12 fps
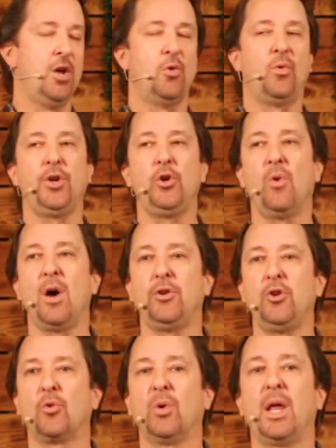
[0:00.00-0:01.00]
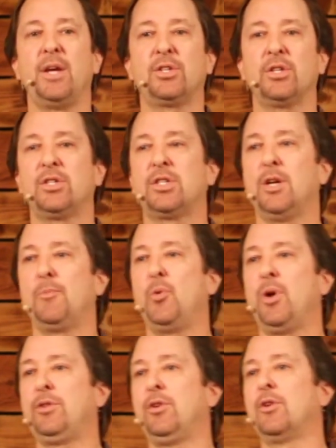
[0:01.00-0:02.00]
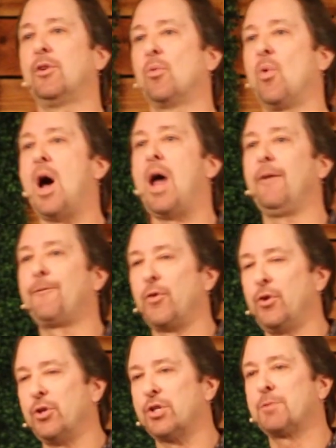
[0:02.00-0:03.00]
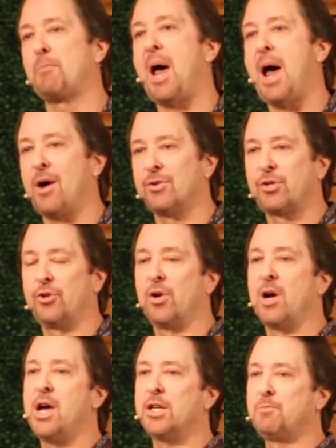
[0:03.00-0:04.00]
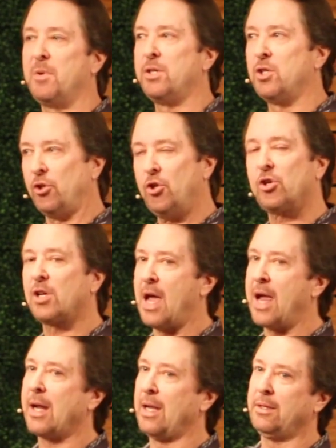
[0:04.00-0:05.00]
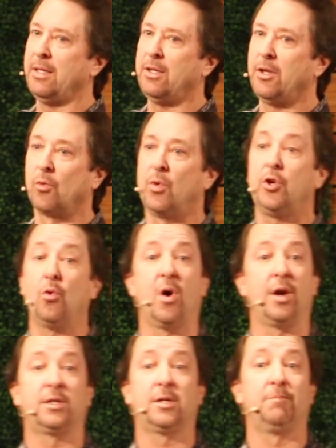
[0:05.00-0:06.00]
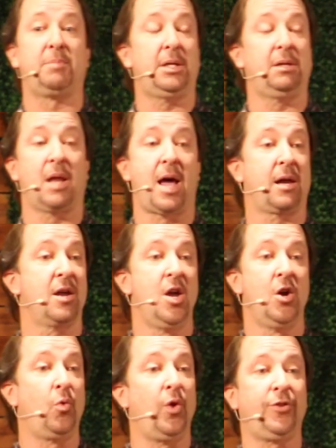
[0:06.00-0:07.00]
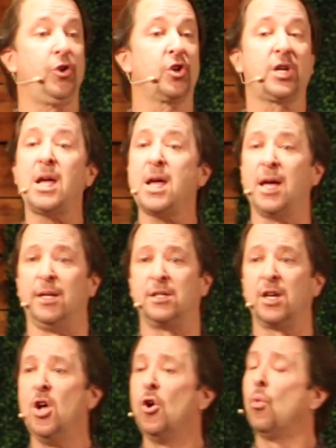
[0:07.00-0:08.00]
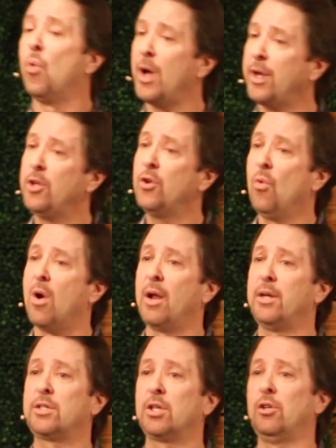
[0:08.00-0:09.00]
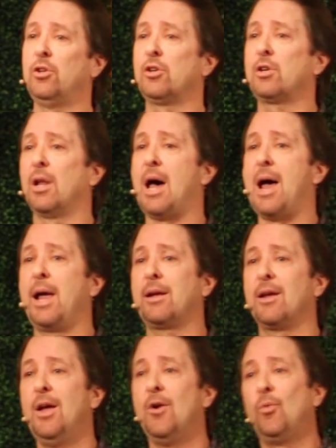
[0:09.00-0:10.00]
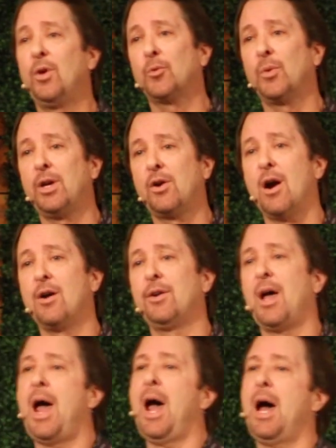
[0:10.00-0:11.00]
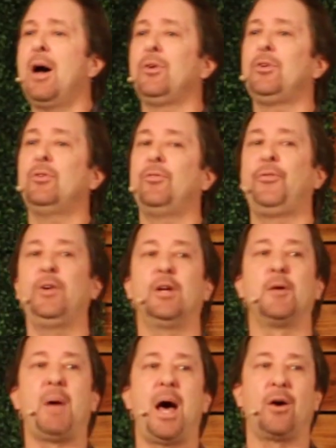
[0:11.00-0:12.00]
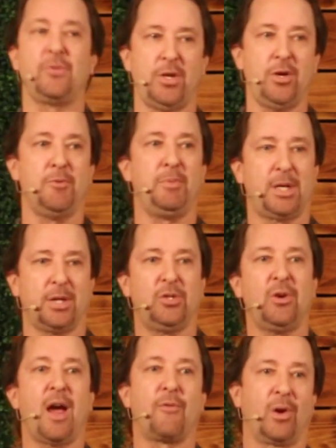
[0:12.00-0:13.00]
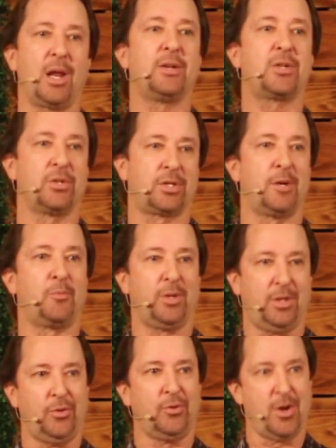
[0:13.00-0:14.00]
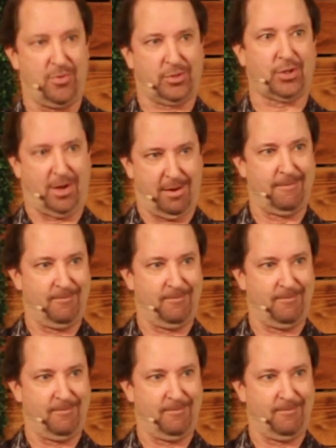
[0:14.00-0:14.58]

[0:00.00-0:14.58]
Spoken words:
What do you want your relationship with your wife or your spouse or your husband to look like at the end of the year? What do you want it to be like with your kids? What do you want it to look like with regard to how you feel about you? Because you have a relationship with you, don't you?